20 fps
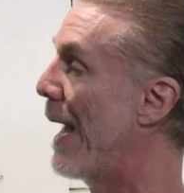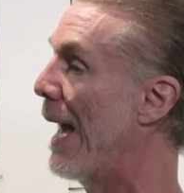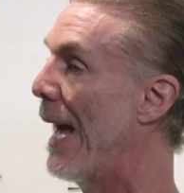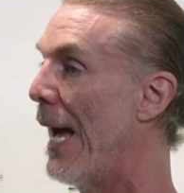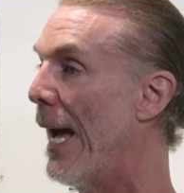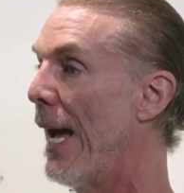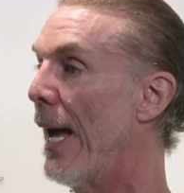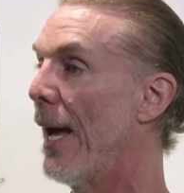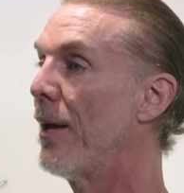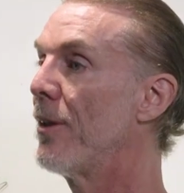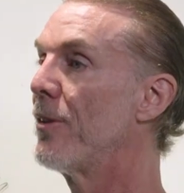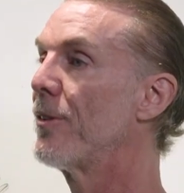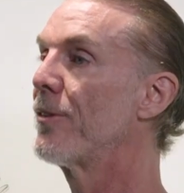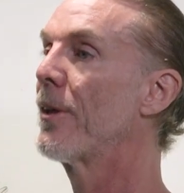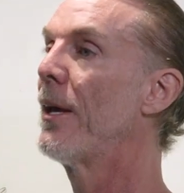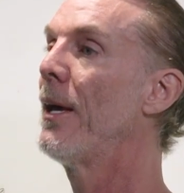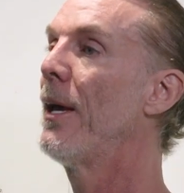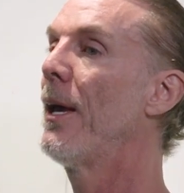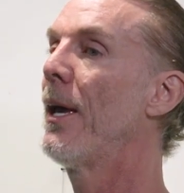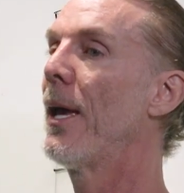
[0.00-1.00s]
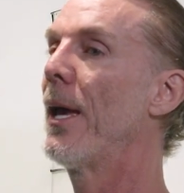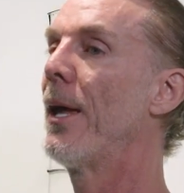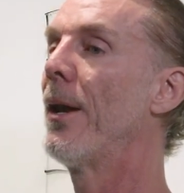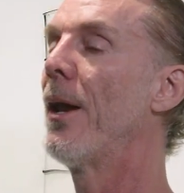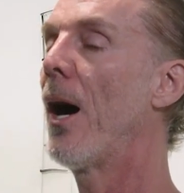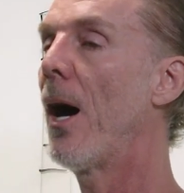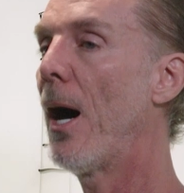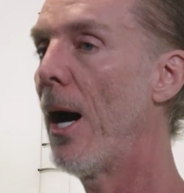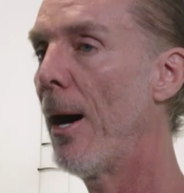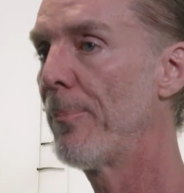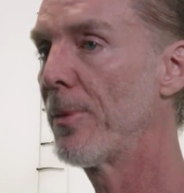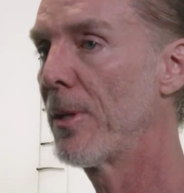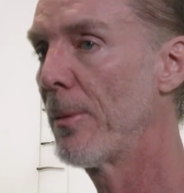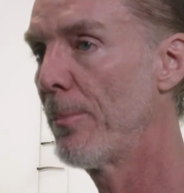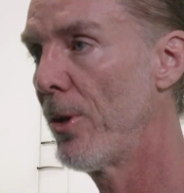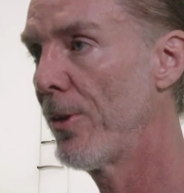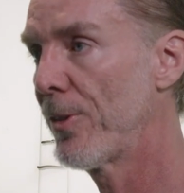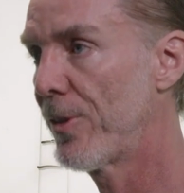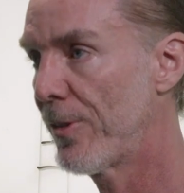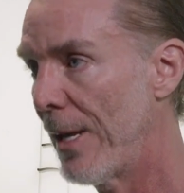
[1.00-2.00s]
has an
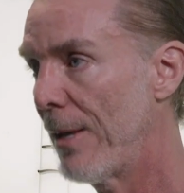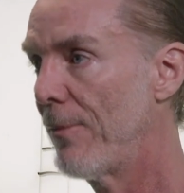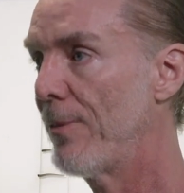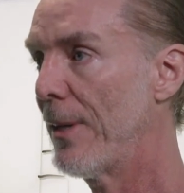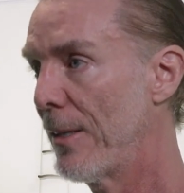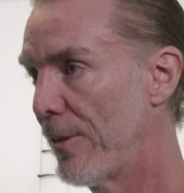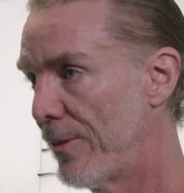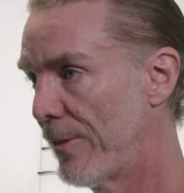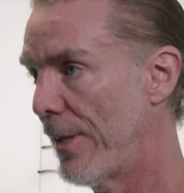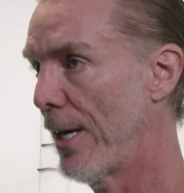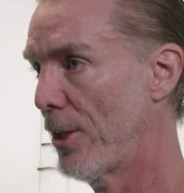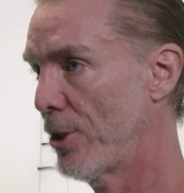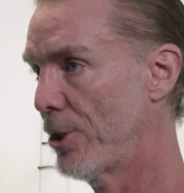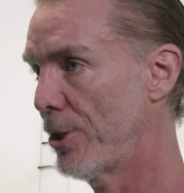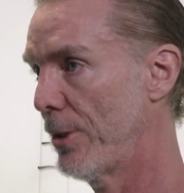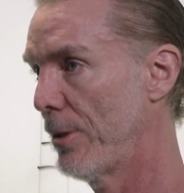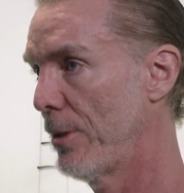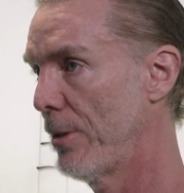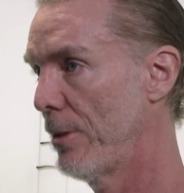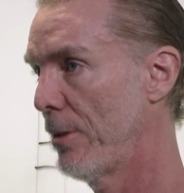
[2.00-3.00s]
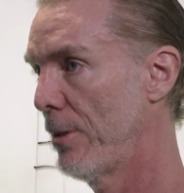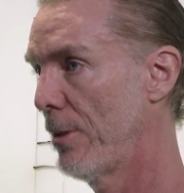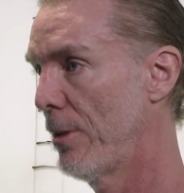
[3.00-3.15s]
optimal saving section.